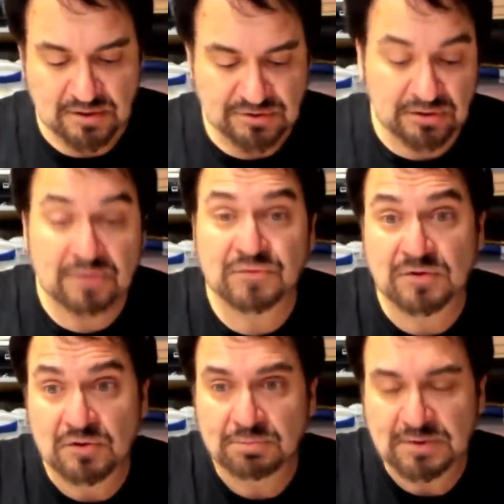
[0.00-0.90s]
She loves
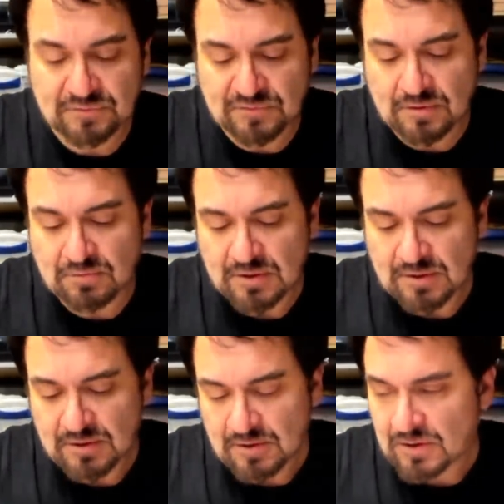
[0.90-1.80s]
Cupid, so
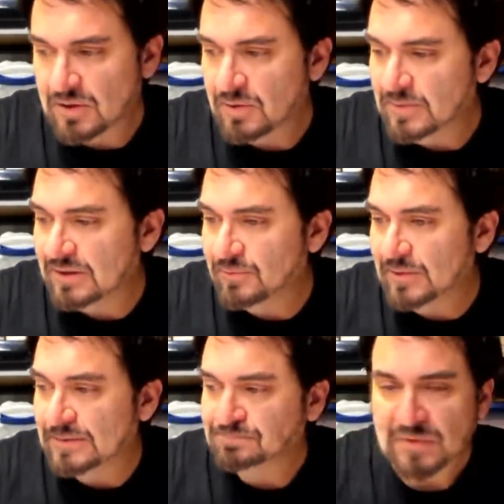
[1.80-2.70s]
um,
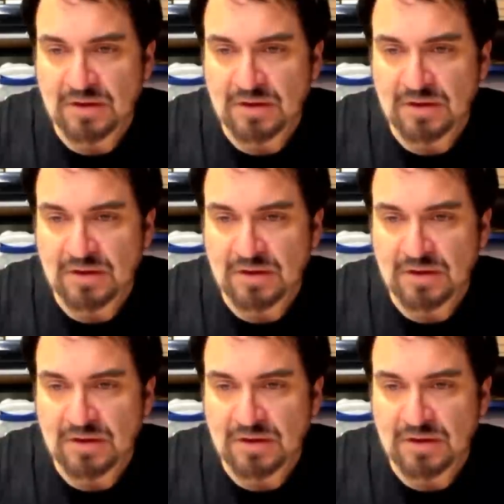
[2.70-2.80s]
anyway.